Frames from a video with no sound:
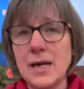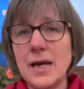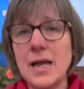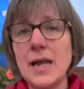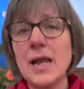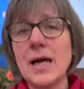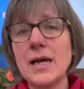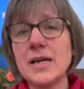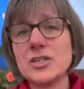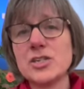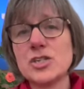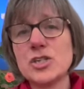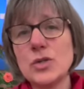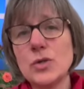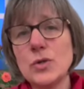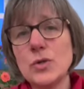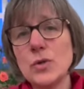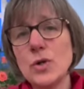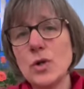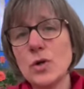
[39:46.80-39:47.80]
Like
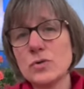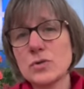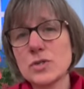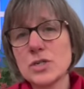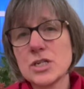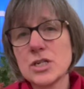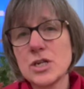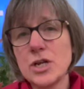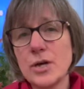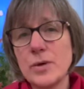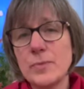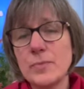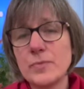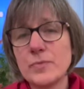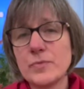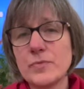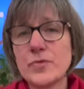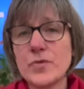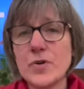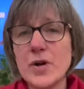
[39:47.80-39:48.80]
two
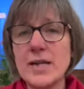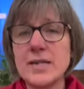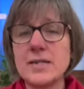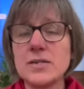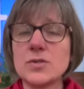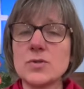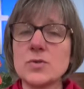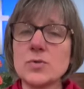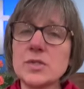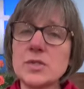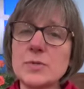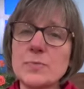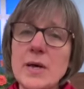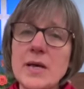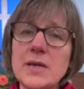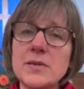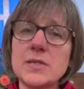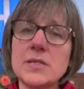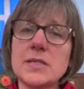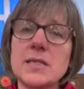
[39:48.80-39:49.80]
long-term friends or
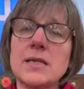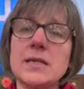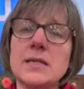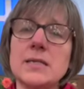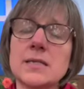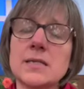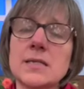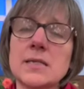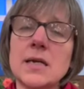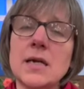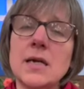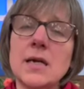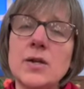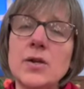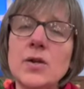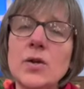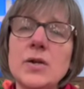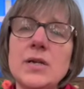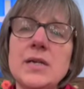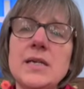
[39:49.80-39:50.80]
spouses,
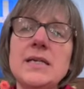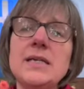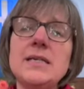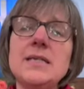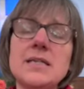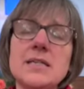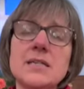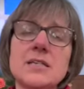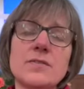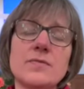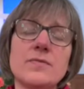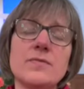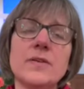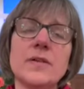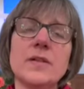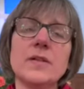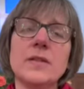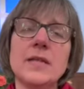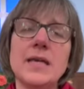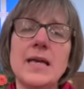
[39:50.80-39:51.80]
not needing to
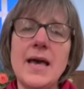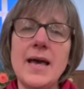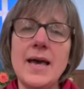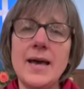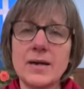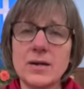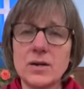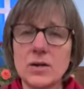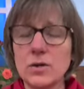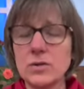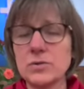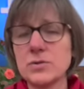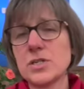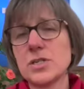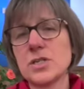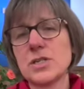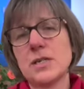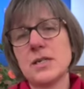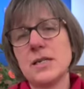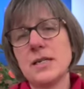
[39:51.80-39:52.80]
fill the air
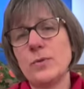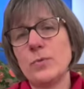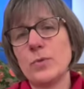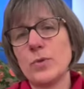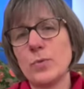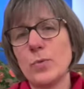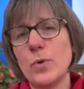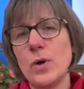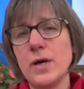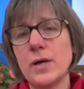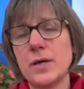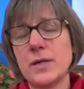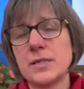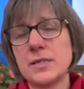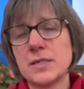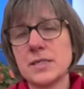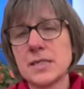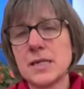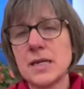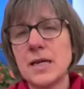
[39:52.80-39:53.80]
constantly with
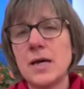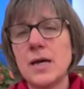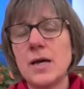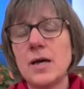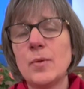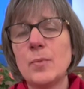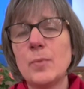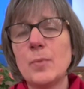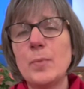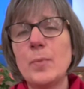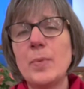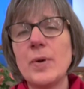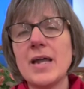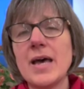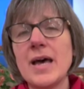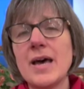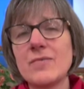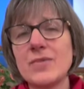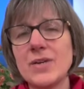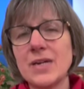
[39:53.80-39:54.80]
words,
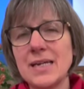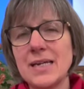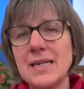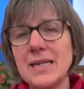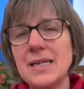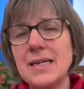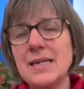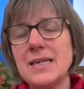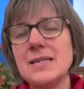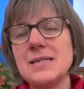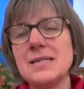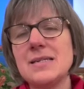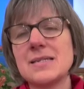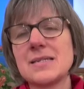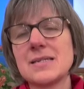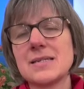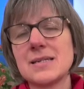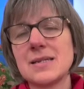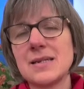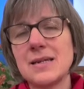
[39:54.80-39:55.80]
but having an
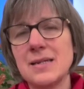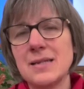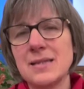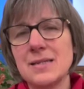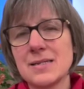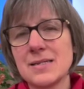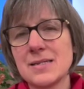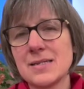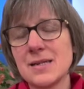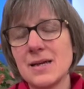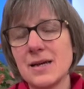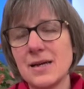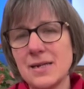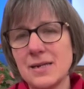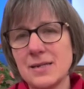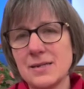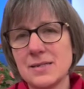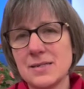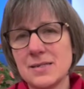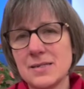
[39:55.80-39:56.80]
ease in the
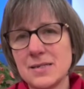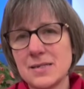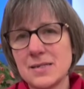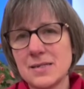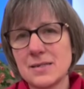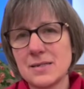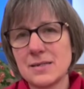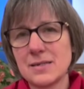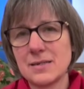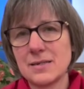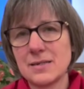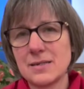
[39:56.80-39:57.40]
silence.